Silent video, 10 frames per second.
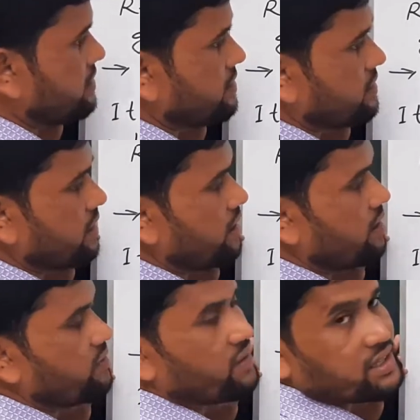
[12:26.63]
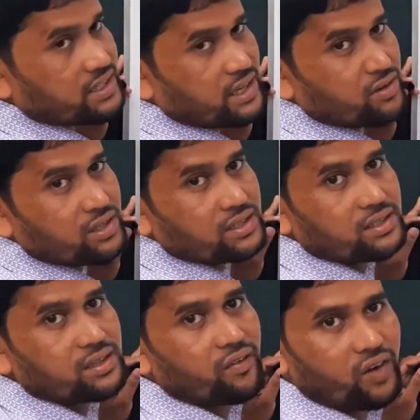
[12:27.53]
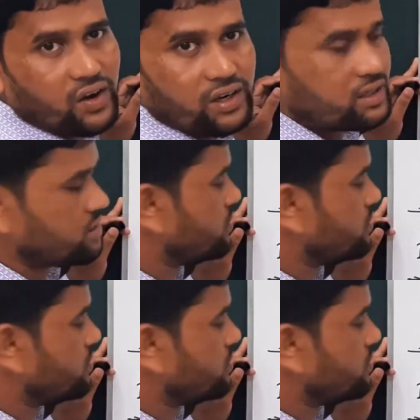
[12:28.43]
the first sound is vowel, so